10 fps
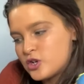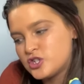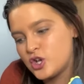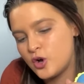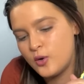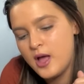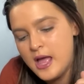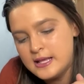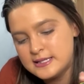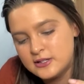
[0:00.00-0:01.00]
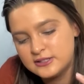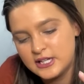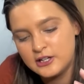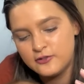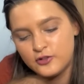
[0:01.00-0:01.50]
So still
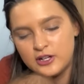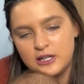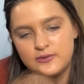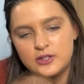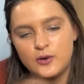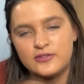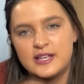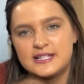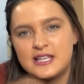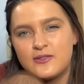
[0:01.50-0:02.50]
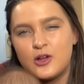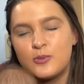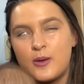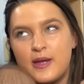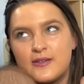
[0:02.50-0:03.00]
dairy-free, even though on Thanksgiving I'll
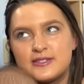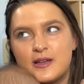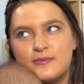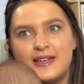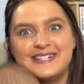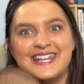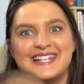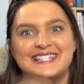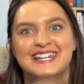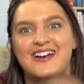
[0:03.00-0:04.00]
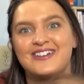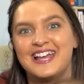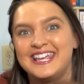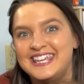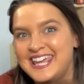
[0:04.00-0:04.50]
probably have some and test it out
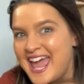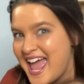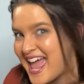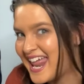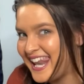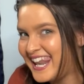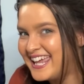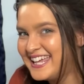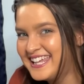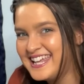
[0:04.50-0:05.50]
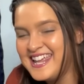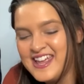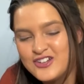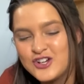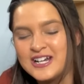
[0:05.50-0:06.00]
again.
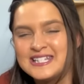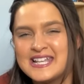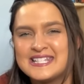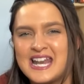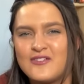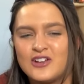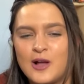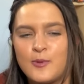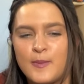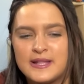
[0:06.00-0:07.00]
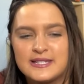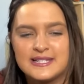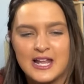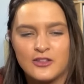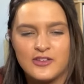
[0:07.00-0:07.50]
Trying to test it every couple months because
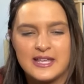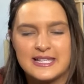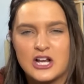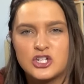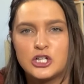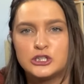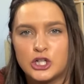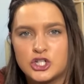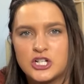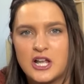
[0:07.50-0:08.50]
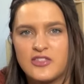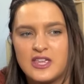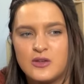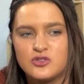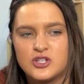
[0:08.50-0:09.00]
I don't think he's actually allergic. I think
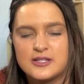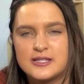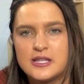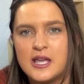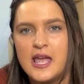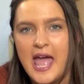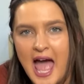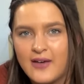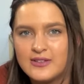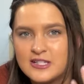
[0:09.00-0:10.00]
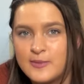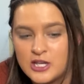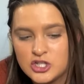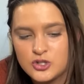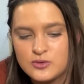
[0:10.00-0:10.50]
he was just having some
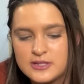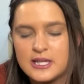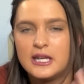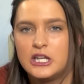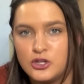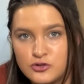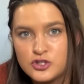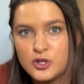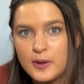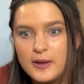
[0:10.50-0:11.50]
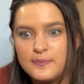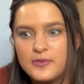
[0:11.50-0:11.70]
issues getting used to it.